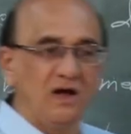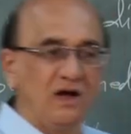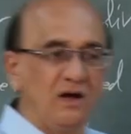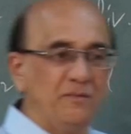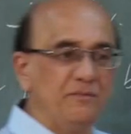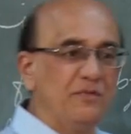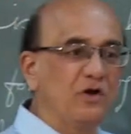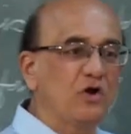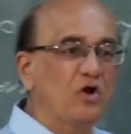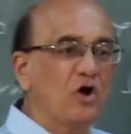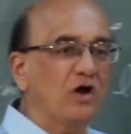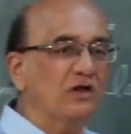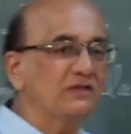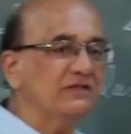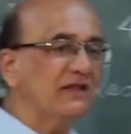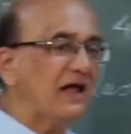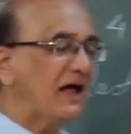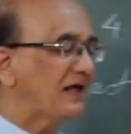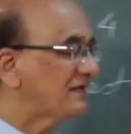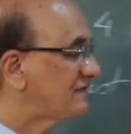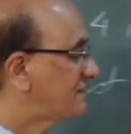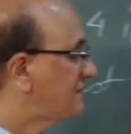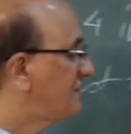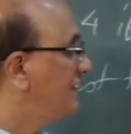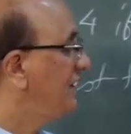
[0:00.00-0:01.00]
because
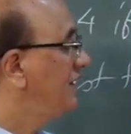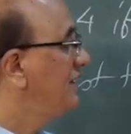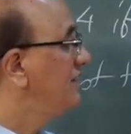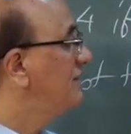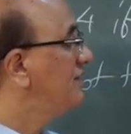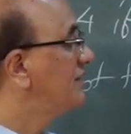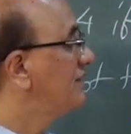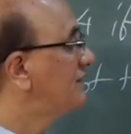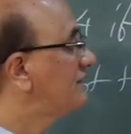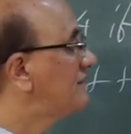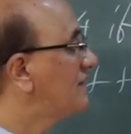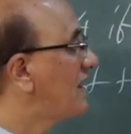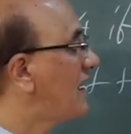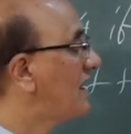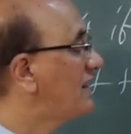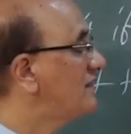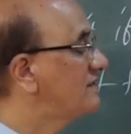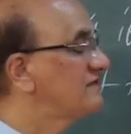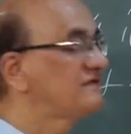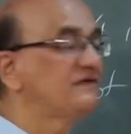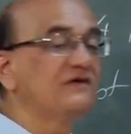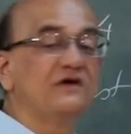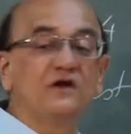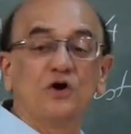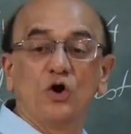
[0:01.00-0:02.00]
last three digits are
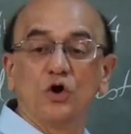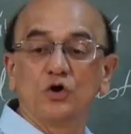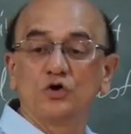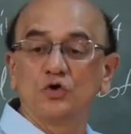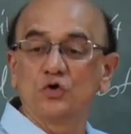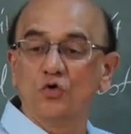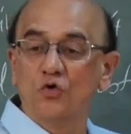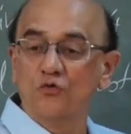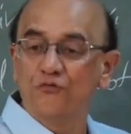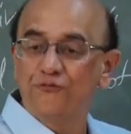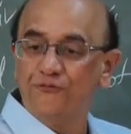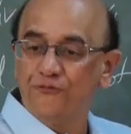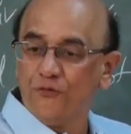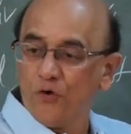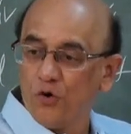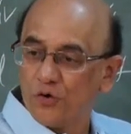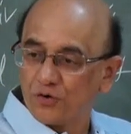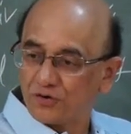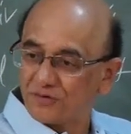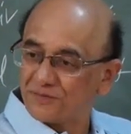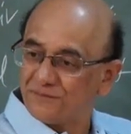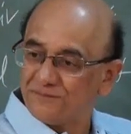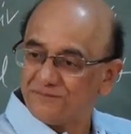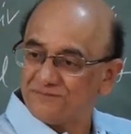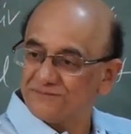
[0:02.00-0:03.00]
0 to
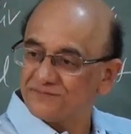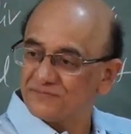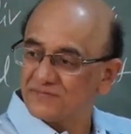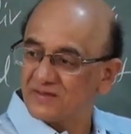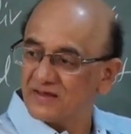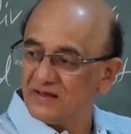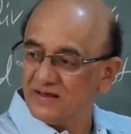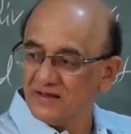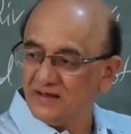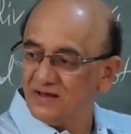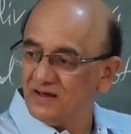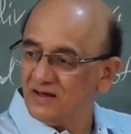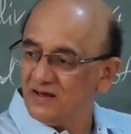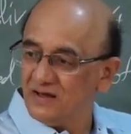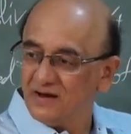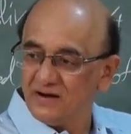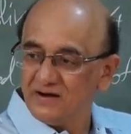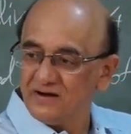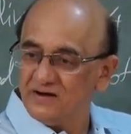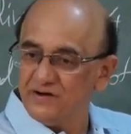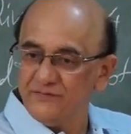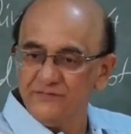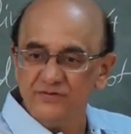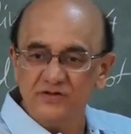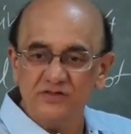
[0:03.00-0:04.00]
4
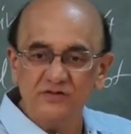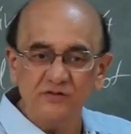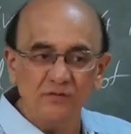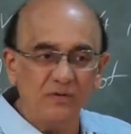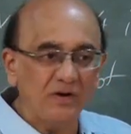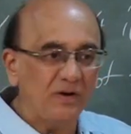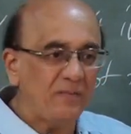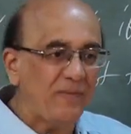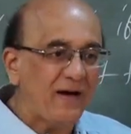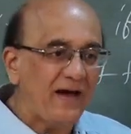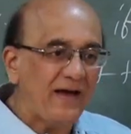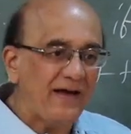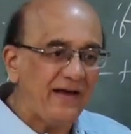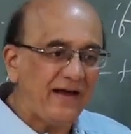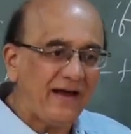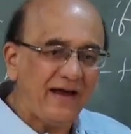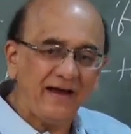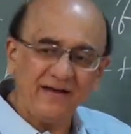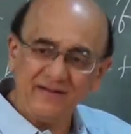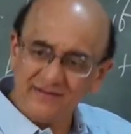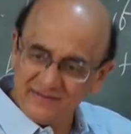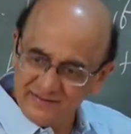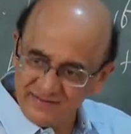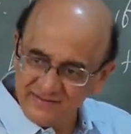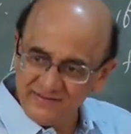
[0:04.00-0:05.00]
divisible by
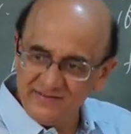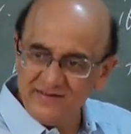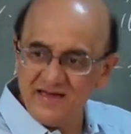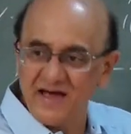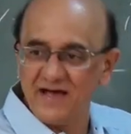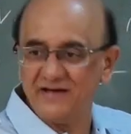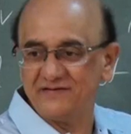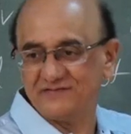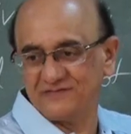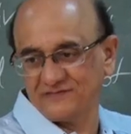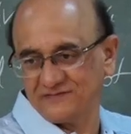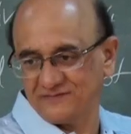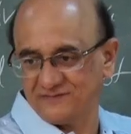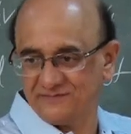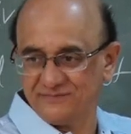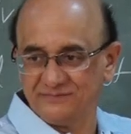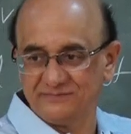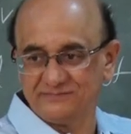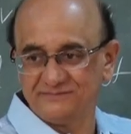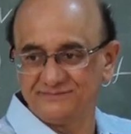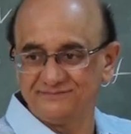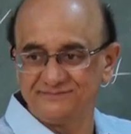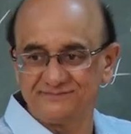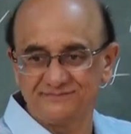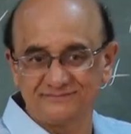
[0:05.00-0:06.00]
8 yes
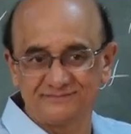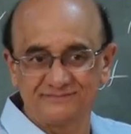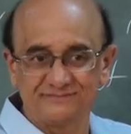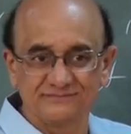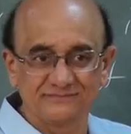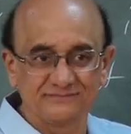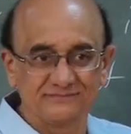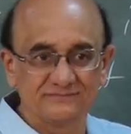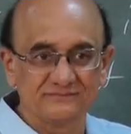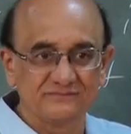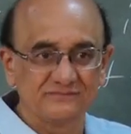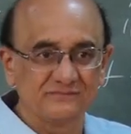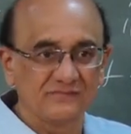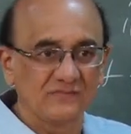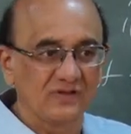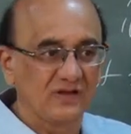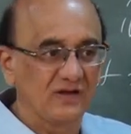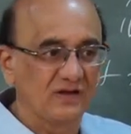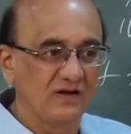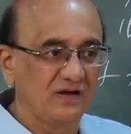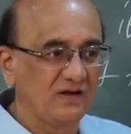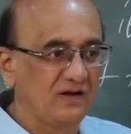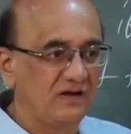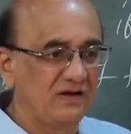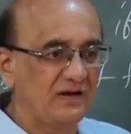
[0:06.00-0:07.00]

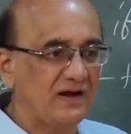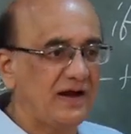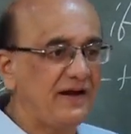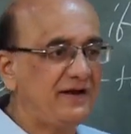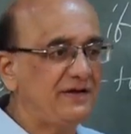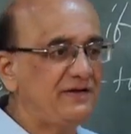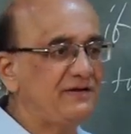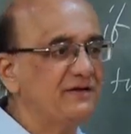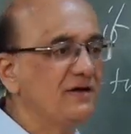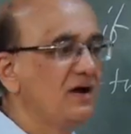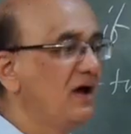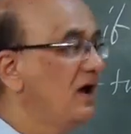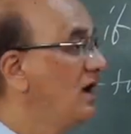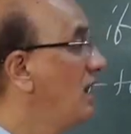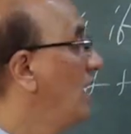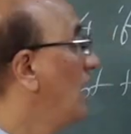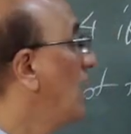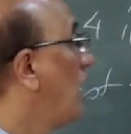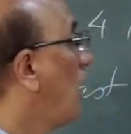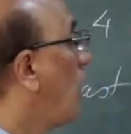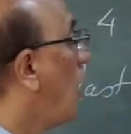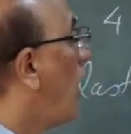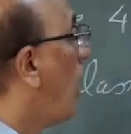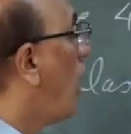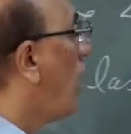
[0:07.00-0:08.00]
right
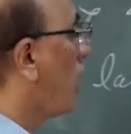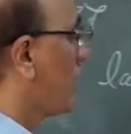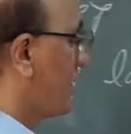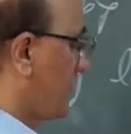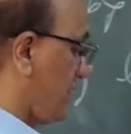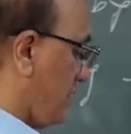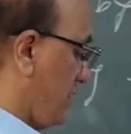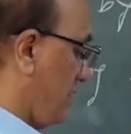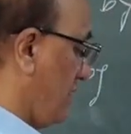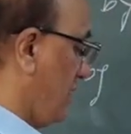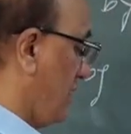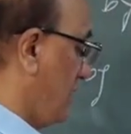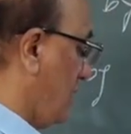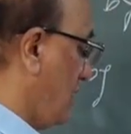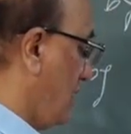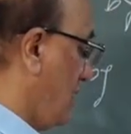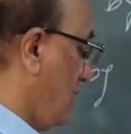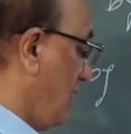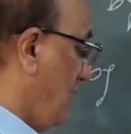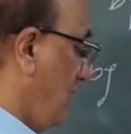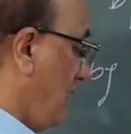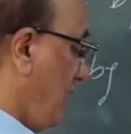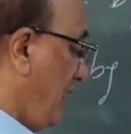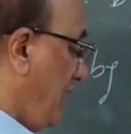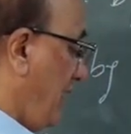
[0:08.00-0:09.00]
or
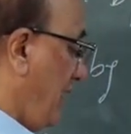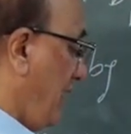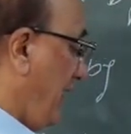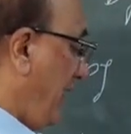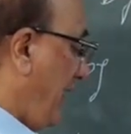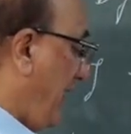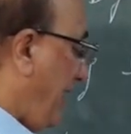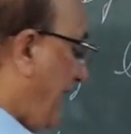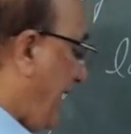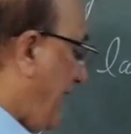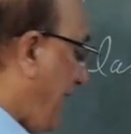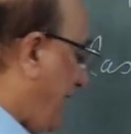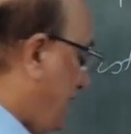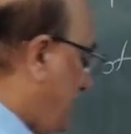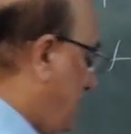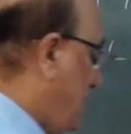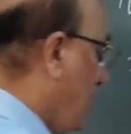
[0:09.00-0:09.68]
8